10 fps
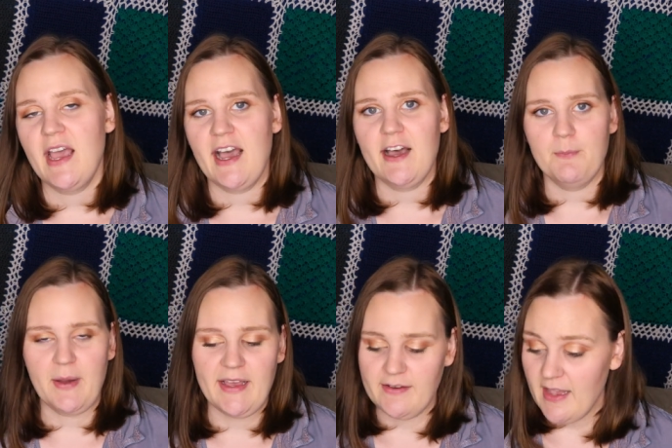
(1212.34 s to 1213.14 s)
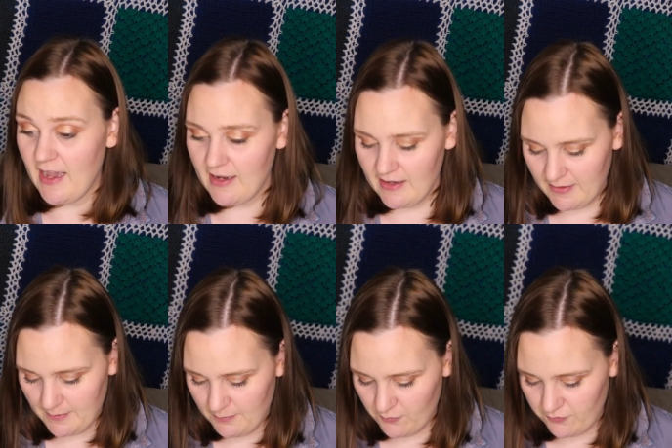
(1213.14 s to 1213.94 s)
Uh, but yeah,
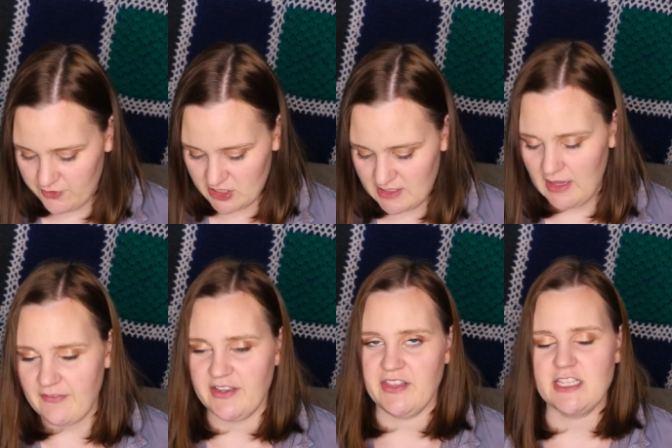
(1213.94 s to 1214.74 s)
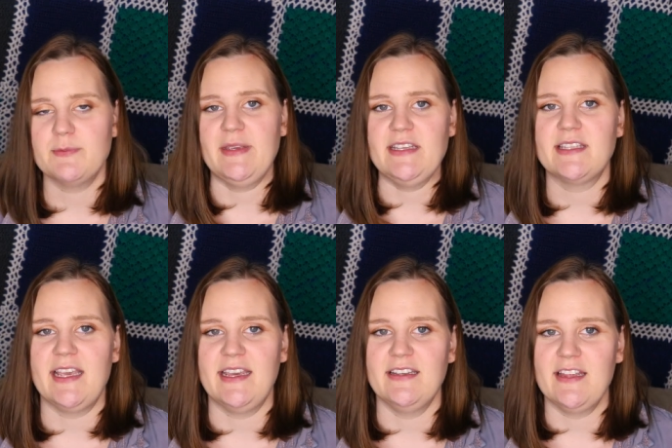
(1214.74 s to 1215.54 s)
I'm just loving this piece.
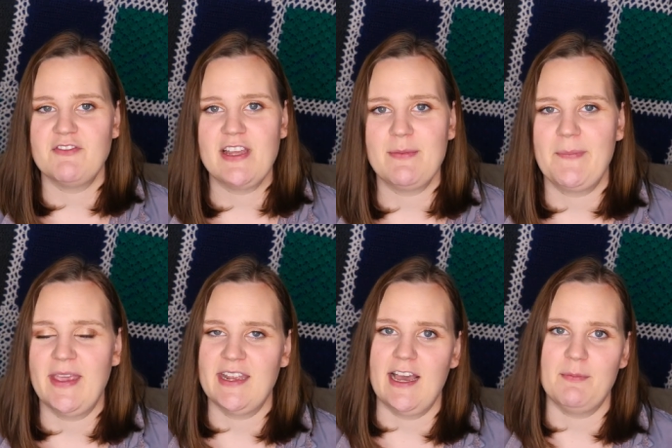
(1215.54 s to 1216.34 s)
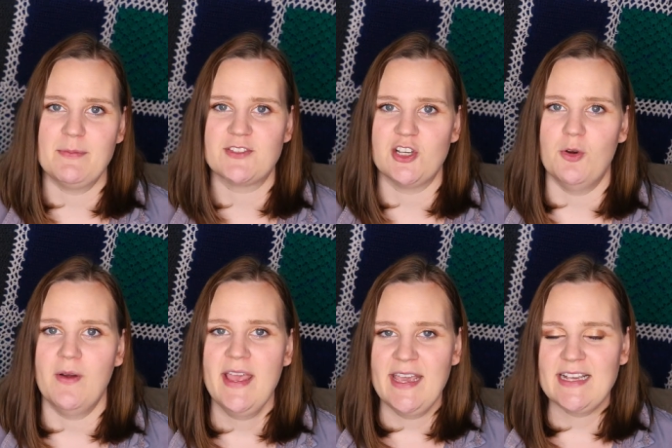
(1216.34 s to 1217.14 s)
And every time I pick it up, I'm
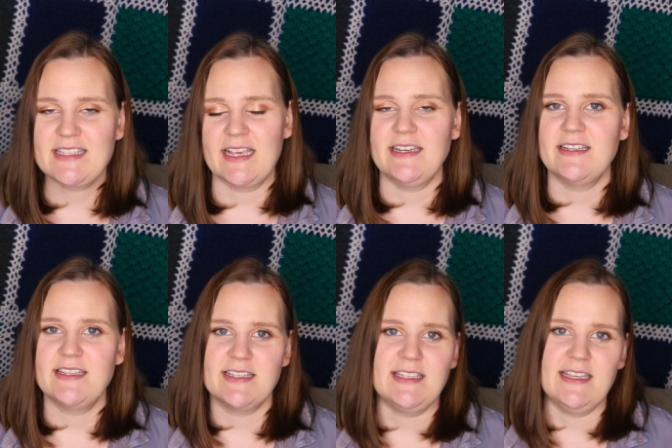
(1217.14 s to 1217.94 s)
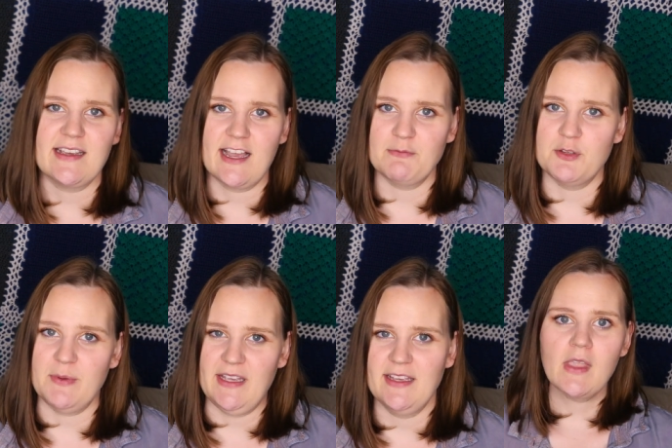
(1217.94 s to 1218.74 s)
so excited to see it come to
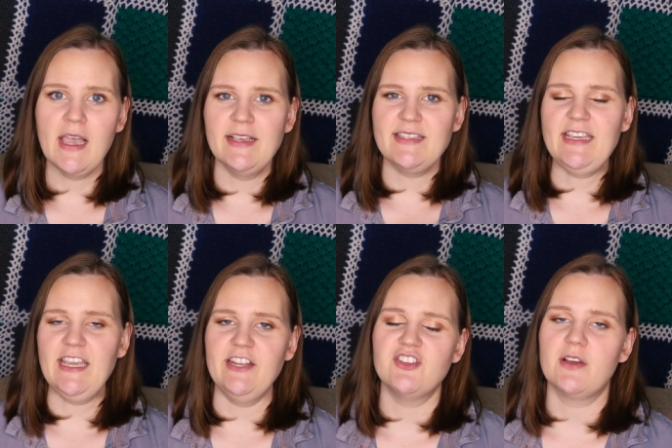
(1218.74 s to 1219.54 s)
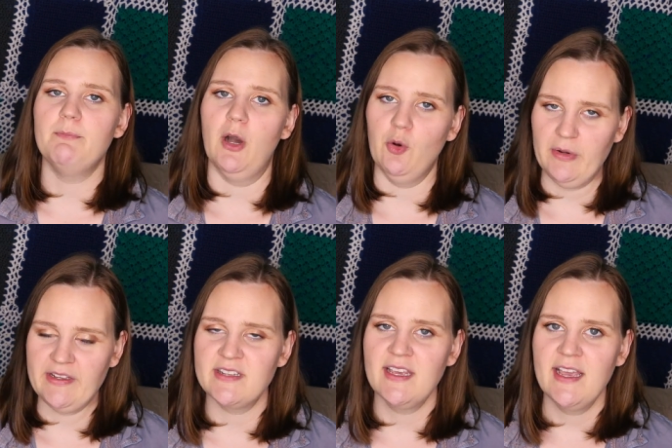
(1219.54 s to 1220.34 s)
be. Seeing each
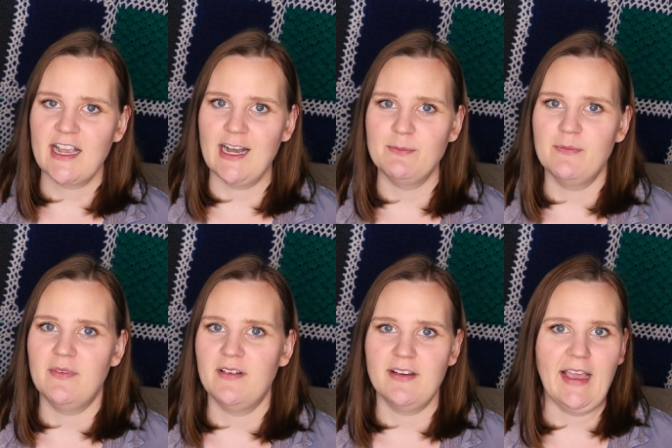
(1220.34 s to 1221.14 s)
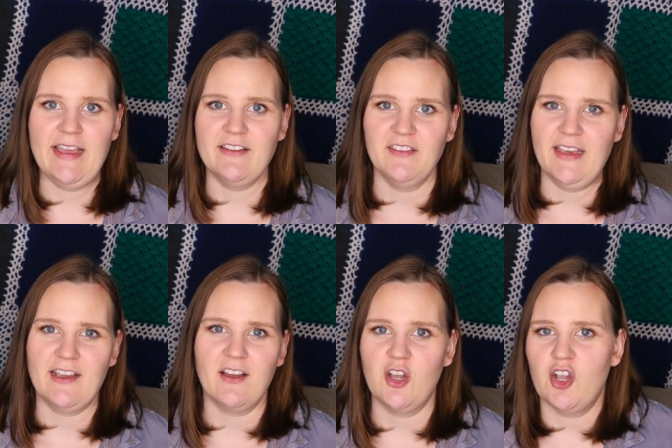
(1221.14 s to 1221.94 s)
component come and
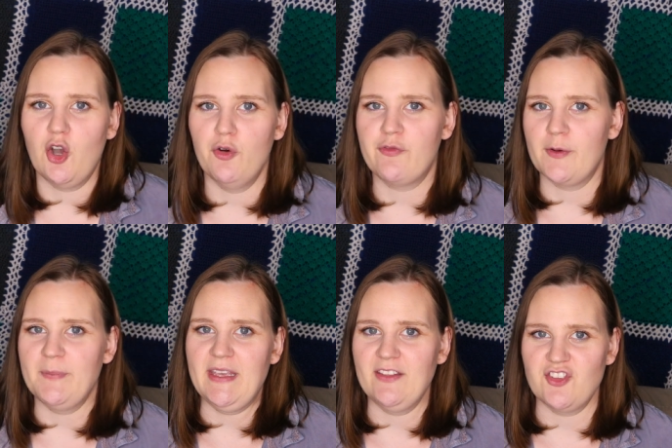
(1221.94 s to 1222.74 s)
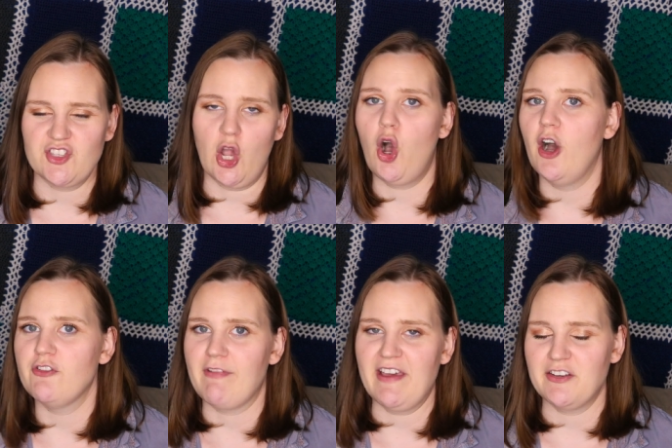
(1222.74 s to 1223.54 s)
like go from being just
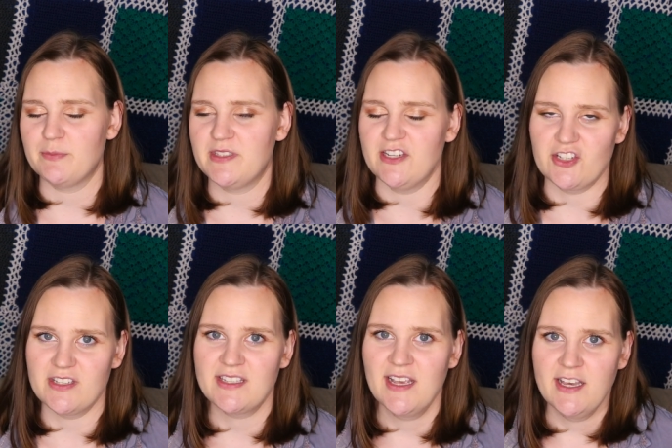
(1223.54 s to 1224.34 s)
odd random stitches